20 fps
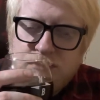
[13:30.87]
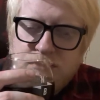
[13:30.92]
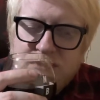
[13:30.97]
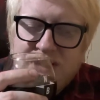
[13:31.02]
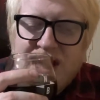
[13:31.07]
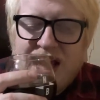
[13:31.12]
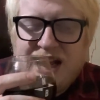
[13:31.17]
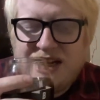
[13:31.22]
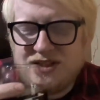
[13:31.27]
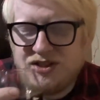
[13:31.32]

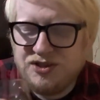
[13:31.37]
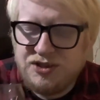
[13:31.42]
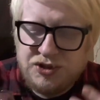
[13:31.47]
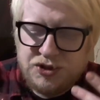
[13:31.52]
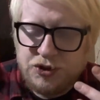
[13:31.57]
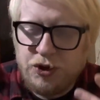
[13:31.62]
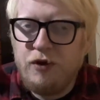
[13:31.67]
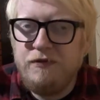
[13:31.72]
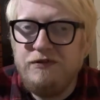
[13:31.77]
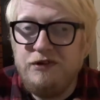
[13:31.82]
That's the
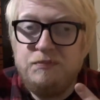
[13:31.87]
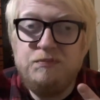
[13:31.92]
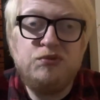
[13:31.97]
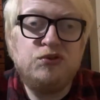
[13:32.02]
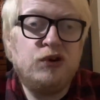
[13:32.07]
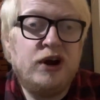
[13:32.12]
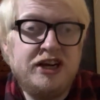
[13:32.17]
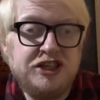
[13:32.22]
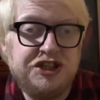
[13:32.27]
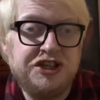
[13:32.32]
sort of
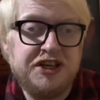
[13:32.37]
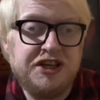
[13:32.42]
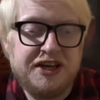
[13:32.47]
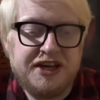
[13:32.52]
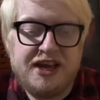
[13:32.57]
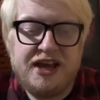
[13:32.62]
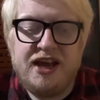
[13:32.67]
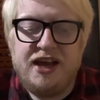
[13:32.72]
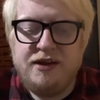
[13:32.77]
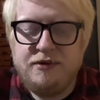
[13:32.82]
impression I
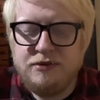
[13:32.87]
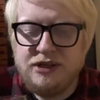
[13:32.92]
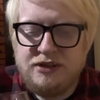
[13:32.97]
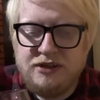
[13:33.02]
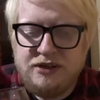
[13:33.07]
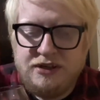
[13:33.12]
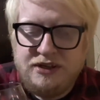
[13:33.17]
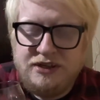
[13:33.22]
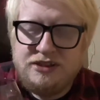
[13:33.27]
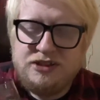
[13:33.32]
get.
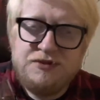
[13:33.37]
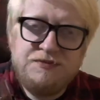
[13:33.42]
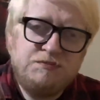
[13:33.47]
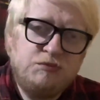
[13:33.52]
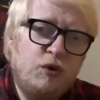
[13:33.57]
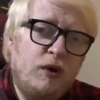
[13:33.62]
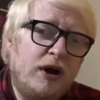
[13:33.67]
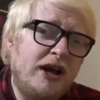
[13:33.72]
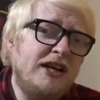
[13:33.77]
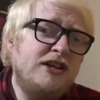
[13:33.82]
It's
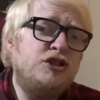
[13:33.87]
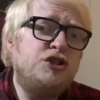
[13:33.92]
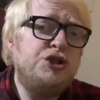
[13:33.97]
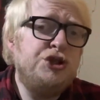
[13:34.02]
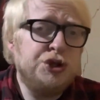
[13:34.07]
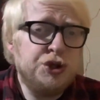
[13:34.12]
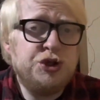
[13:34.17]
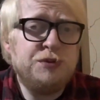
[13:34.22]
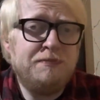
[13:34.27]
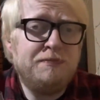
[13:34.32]
quite a
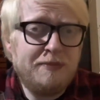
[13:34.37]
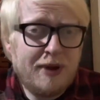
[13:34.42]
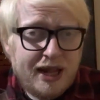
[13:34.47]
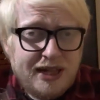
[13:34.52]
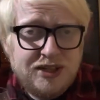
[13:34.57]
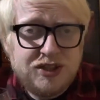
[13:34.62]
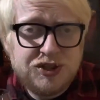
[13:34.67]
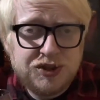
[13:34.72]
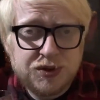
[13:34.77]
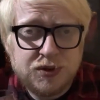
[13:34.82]

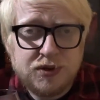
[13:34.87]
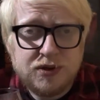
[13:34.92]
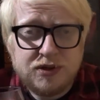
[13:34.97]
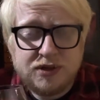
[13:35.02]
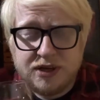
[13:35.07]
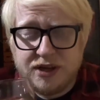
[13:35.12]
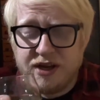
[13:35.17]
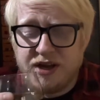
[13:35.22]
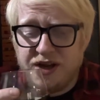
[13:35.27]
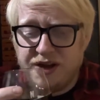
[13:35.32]
judgmental
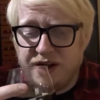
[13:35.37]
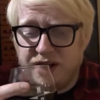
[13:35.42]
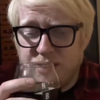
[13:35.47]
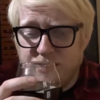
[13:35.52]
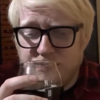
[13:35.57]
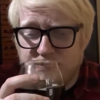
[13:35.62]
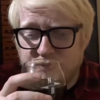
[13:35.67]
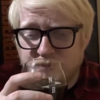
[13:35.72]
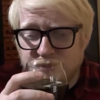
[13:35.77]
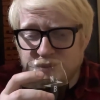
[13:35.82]

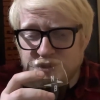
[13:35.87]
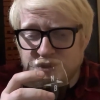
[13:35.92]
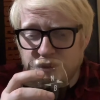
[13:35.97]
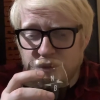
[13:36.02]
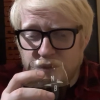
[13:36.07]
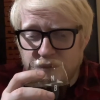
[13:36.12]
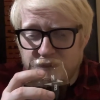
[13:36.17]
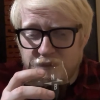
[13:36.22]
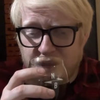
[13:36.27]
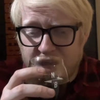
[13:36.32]

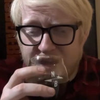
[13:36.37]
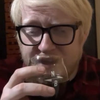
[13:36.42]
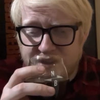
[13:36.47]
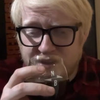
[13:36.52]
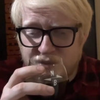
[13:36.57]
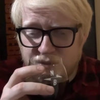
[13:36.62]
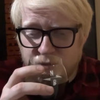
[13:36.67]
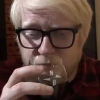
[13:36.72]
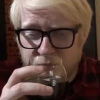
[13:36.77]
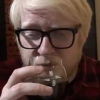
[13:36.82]
sort of
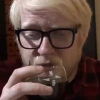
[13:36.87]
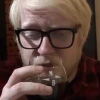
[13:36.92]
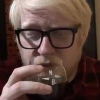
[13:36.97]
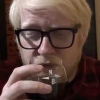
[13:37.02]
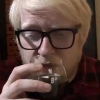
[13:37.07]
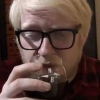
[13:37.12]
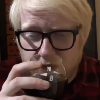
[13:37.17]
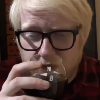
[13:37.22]
angle, but